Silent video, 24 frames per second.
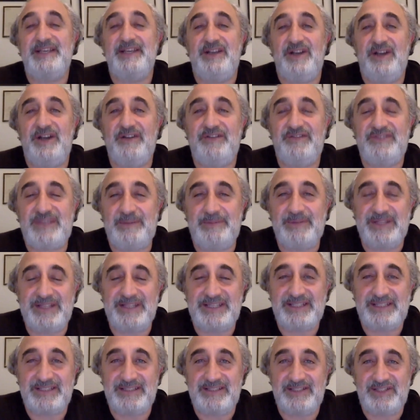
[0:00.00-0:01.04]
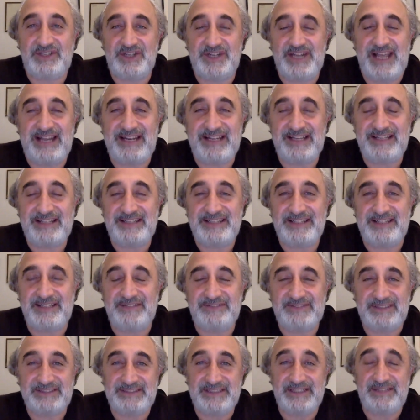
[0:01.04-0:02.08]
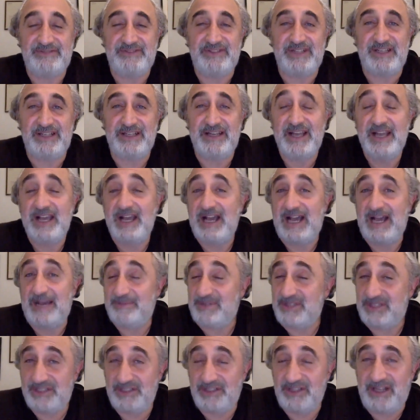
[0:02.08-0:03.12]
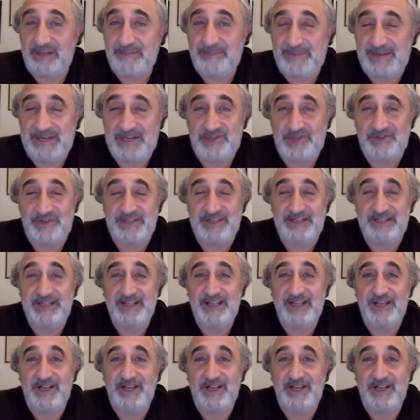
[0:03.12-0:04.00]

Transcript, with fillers: of some of the shenanigan stuff that they've done. I'm still on Patreon.